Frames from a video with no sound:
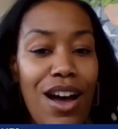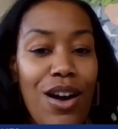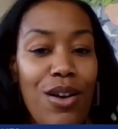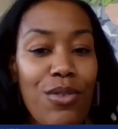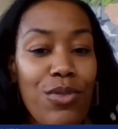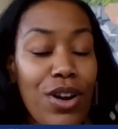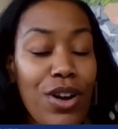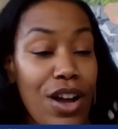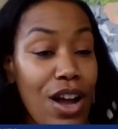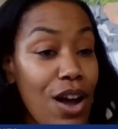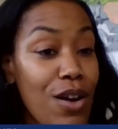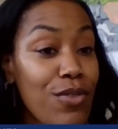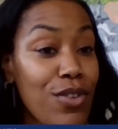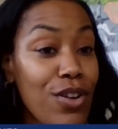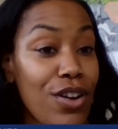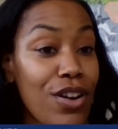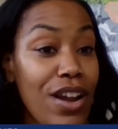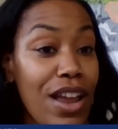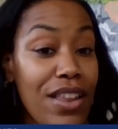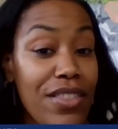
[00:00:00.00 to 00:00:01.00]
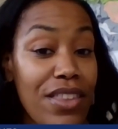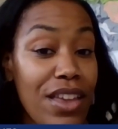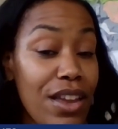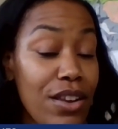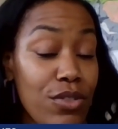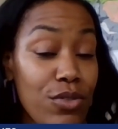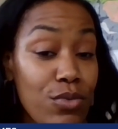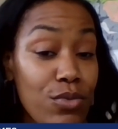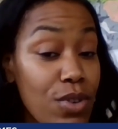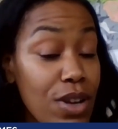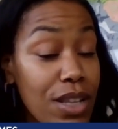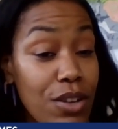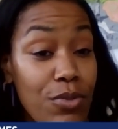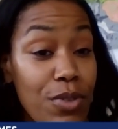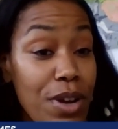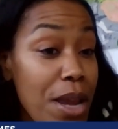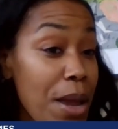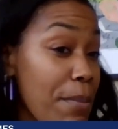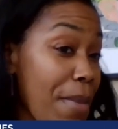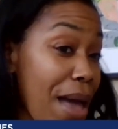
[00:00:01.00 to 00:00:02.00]
recover, and then really
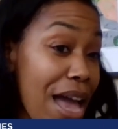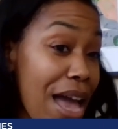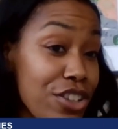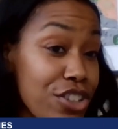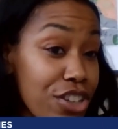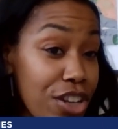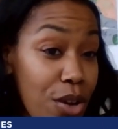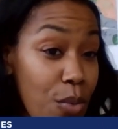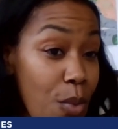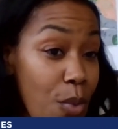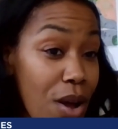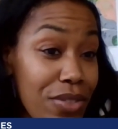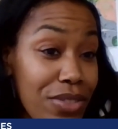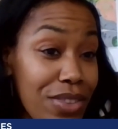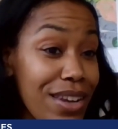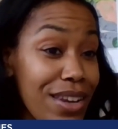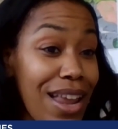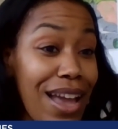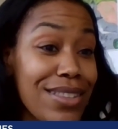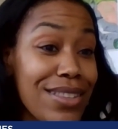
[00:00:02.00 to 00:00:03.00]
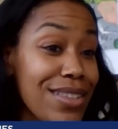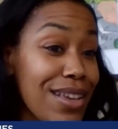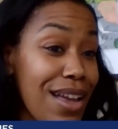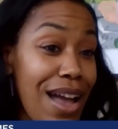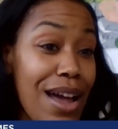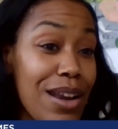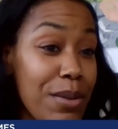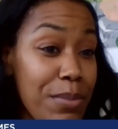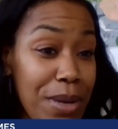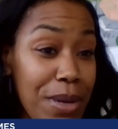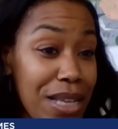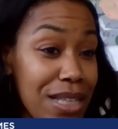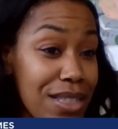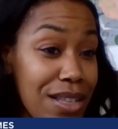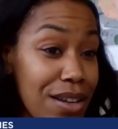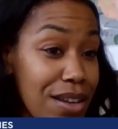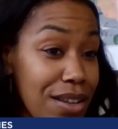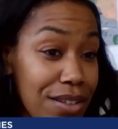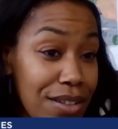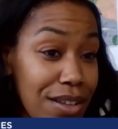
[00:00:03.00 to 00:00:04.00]
reimagining what the next economy is
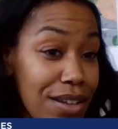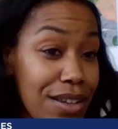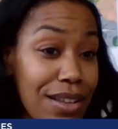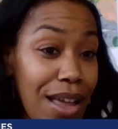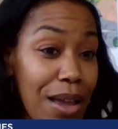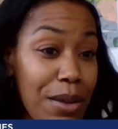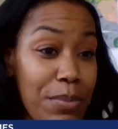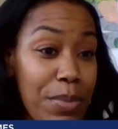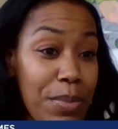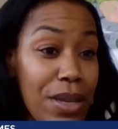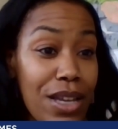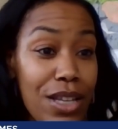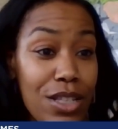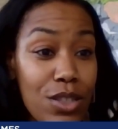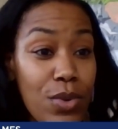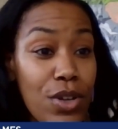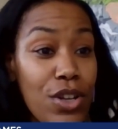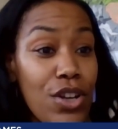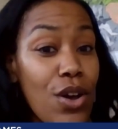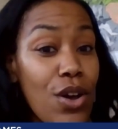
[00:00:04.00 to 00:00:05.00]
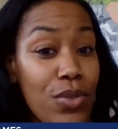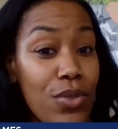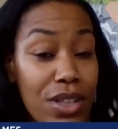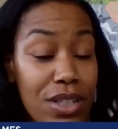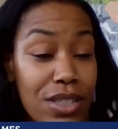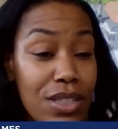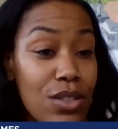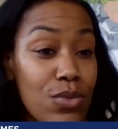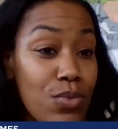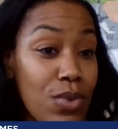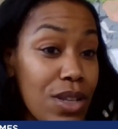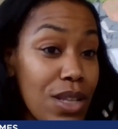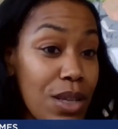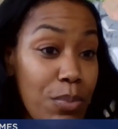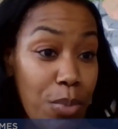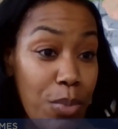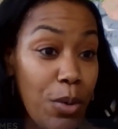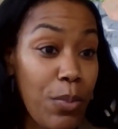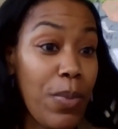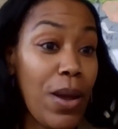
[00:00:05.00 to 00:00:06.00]
going to look like, because we know this is really
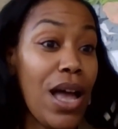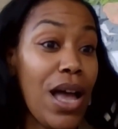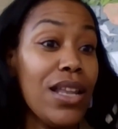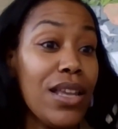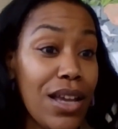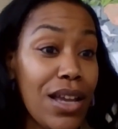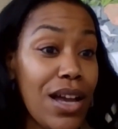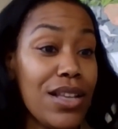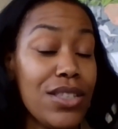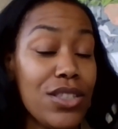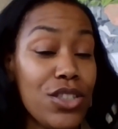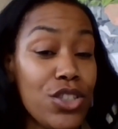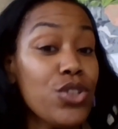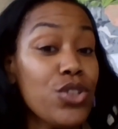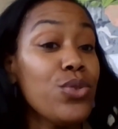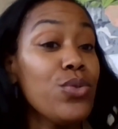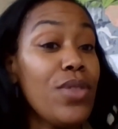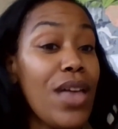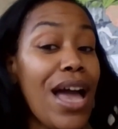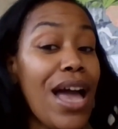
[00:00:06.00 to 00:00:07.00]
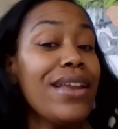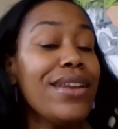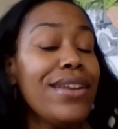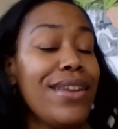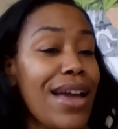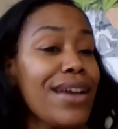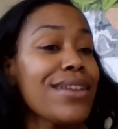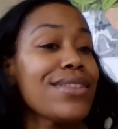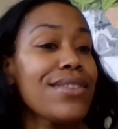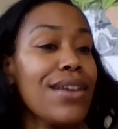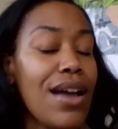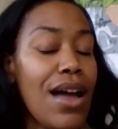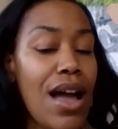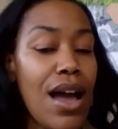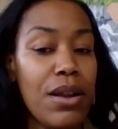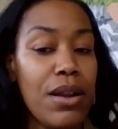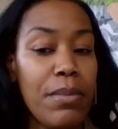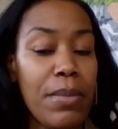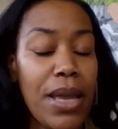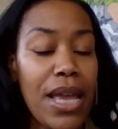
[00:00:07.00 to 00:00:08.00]
propelling us to that next
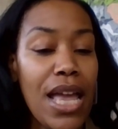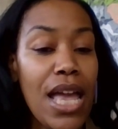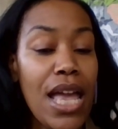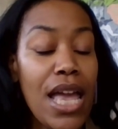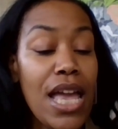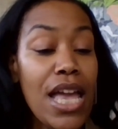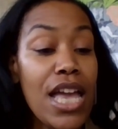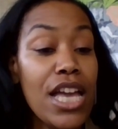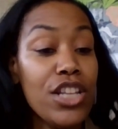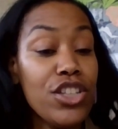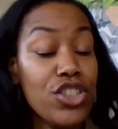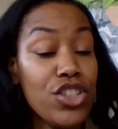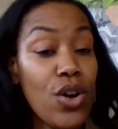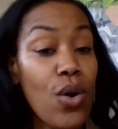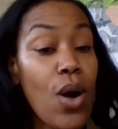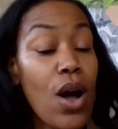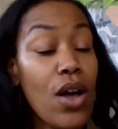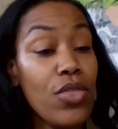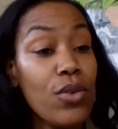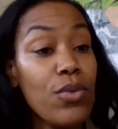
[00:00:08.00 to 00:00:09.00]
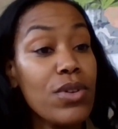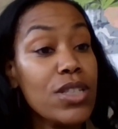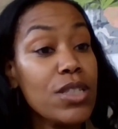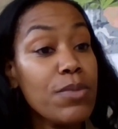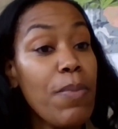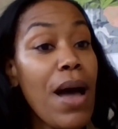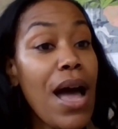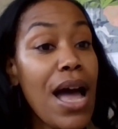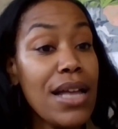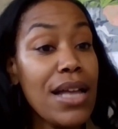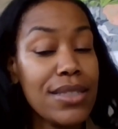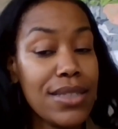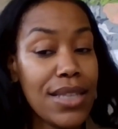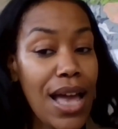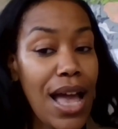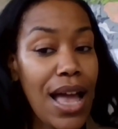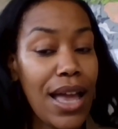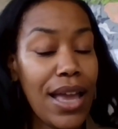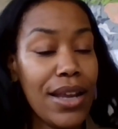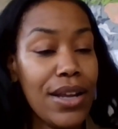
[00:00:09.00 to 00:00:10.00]
economy. And so on the response
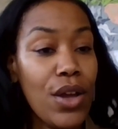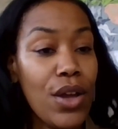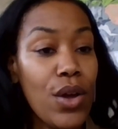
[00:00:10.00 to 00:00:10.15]
side,